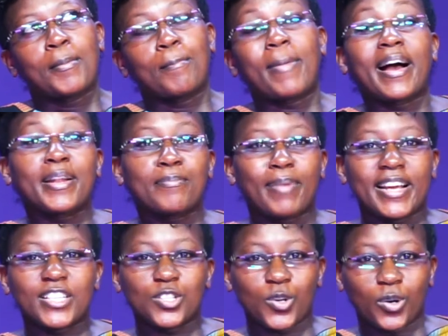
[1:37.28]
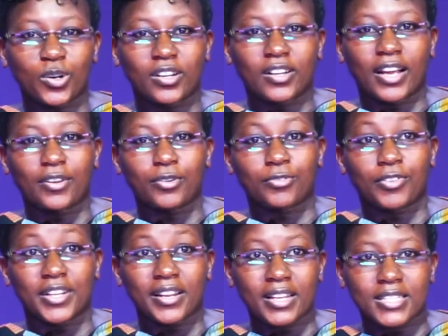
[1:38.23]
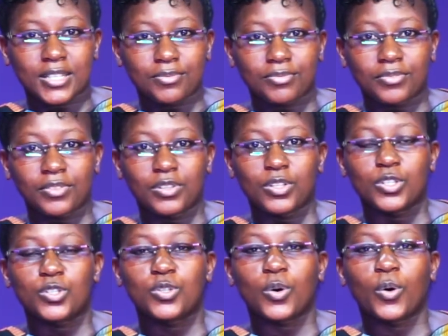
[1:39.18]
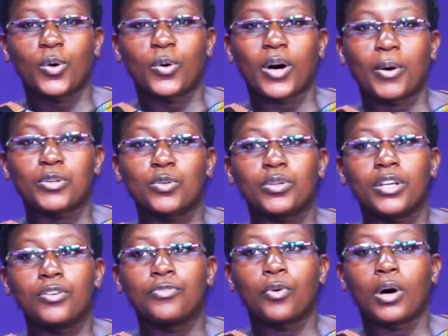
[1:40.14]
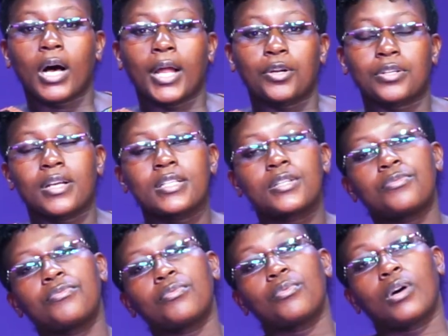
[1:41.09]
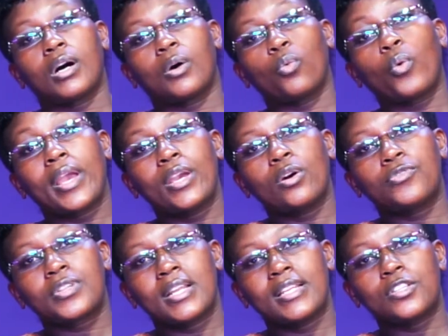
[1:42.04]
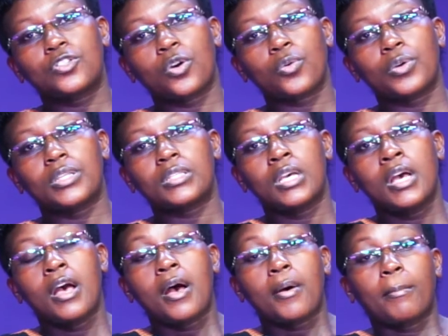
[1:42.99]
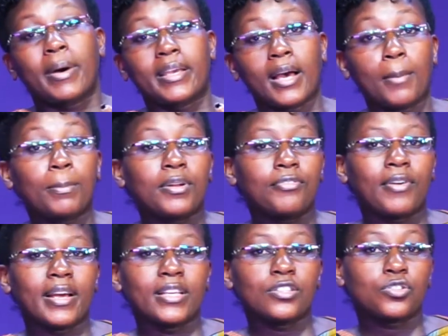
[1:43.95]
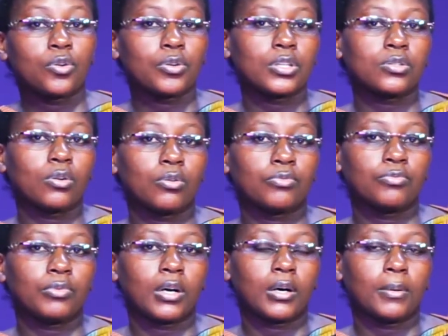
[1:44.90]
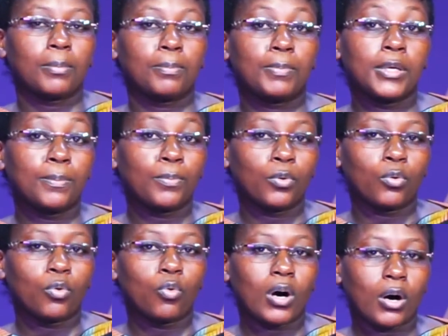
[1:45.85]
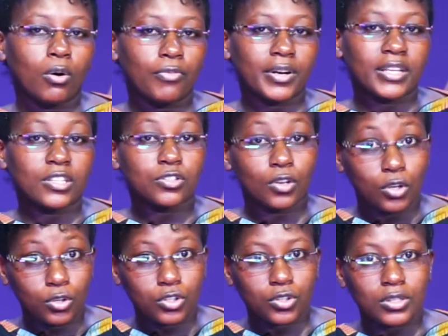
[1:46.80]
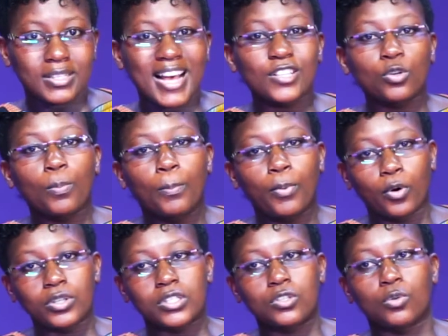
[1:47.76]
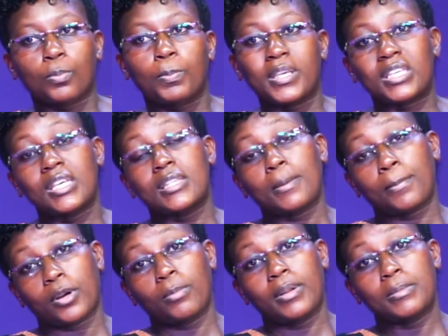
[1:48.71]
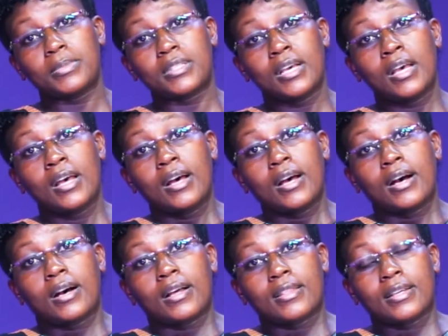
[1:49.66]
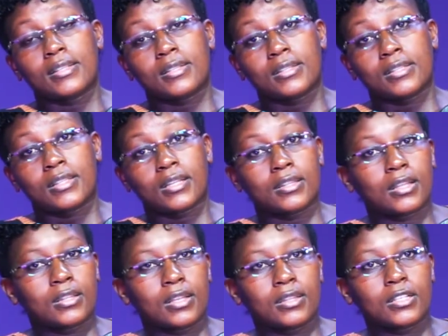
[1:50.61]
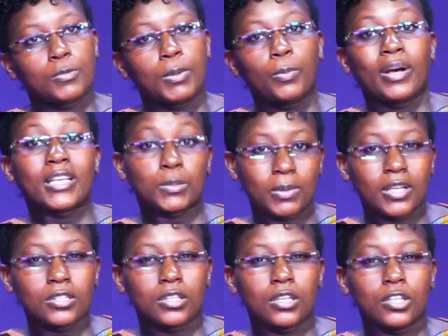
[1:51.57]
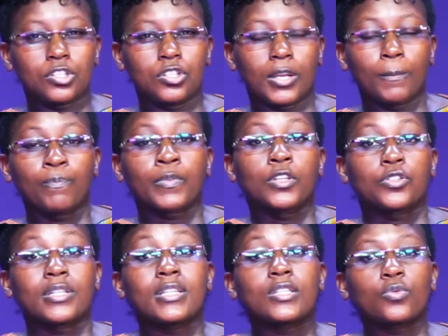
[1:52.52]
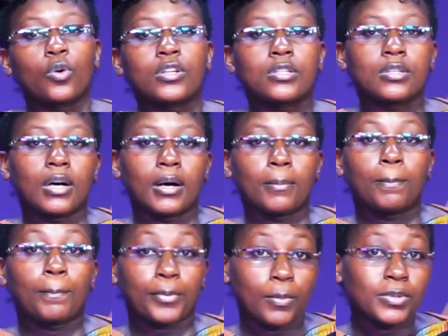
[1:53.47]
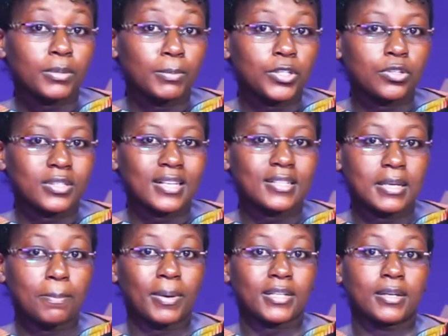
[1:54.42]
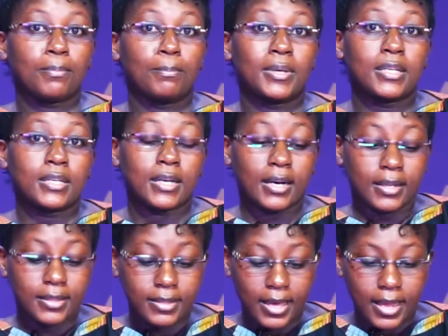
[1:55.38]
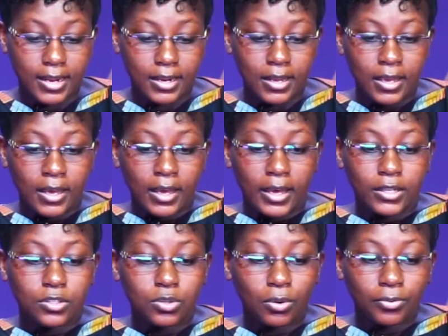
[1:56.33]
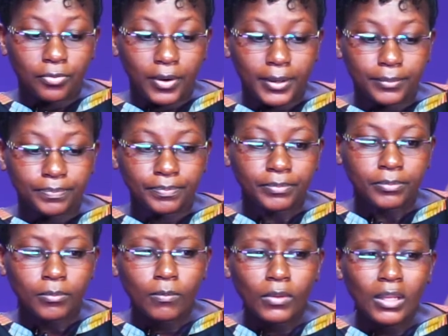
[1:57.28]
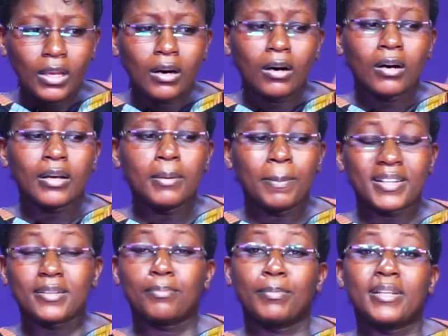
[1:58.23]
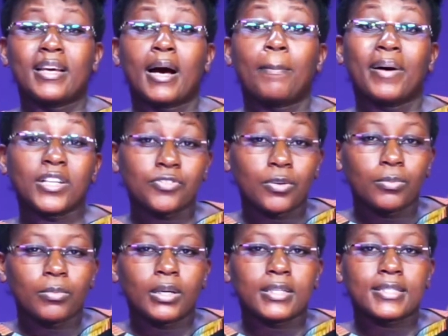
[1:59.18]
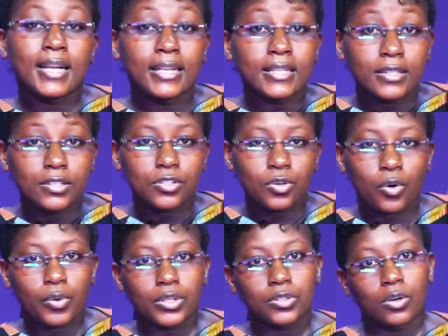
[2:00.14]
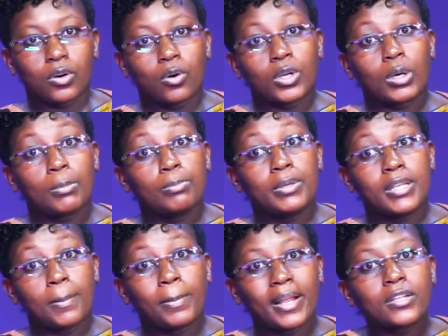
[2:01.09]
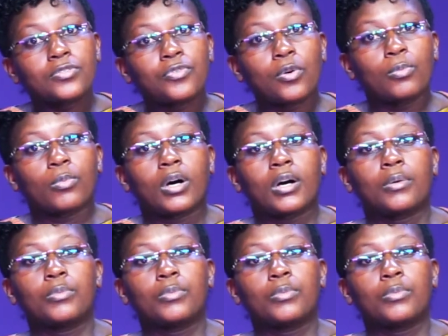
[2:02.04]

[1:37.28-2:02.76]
man bite dog kind of a narrative. So I was looking for an alternative uh, way of telling stories by amplifying stories of uh, people who are offering solutions as opposed to picking the problems uh, that, that, that, that, people are experiencing each day. So that is what uh, prompted me to start Impact Hub Media uh, then. And so far, uh, Impact Hub Media, apart from telling these stories uh, on our media platform, uh,